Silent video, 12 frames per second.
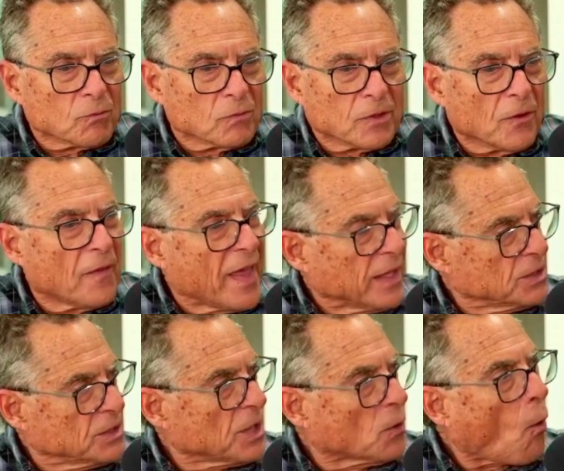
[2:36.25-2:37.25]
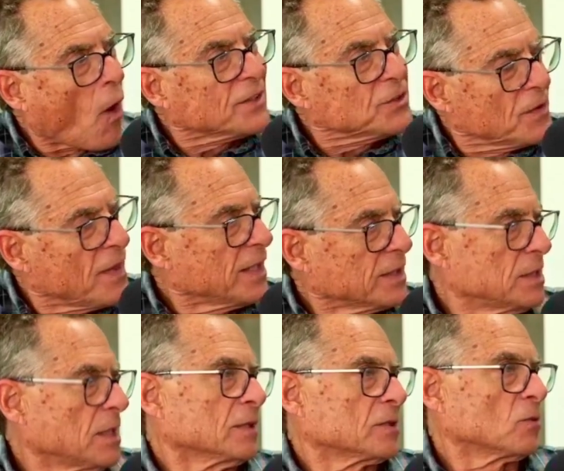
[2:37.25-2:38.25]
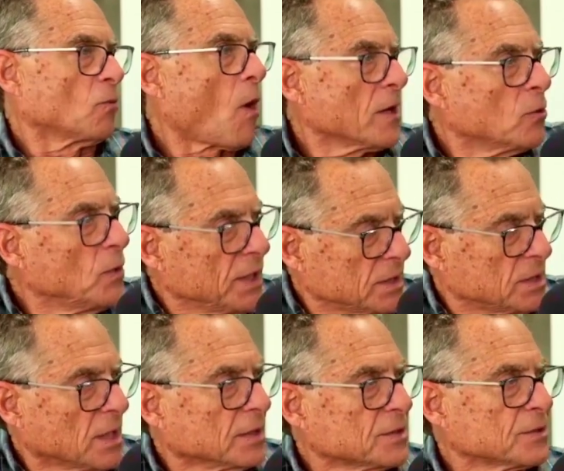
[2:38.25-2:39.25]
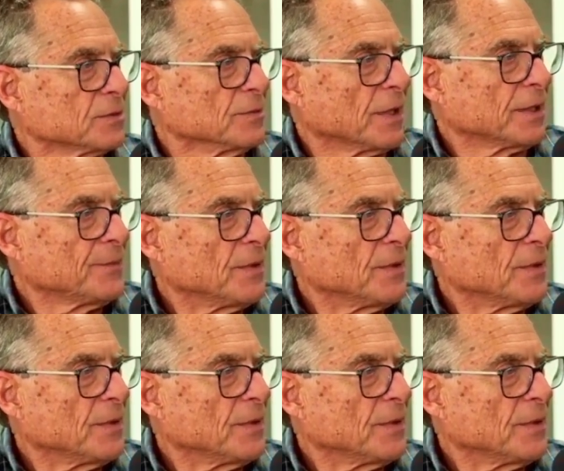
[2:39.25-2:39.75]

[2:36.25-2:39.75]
do they exist? Why do they exist? Why do we exist, right?